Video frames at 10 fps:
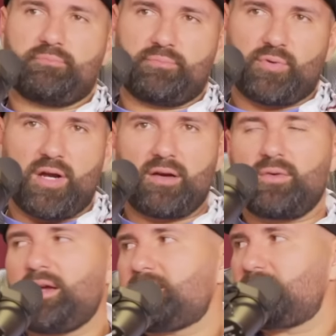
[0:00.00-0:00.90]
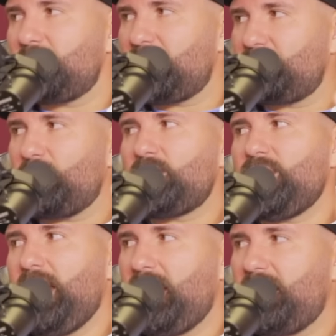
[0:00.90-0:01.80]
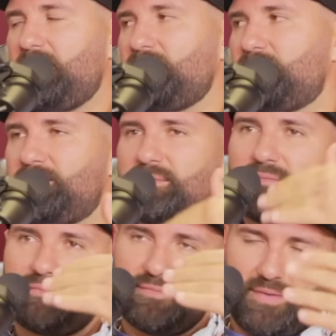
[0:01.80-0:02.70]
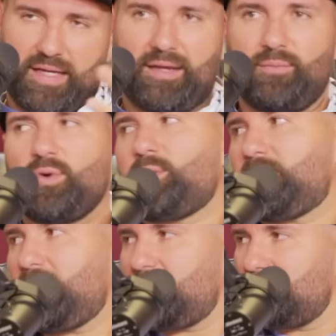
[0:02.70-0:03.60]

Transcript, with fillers: progress with what you have. I can work with that."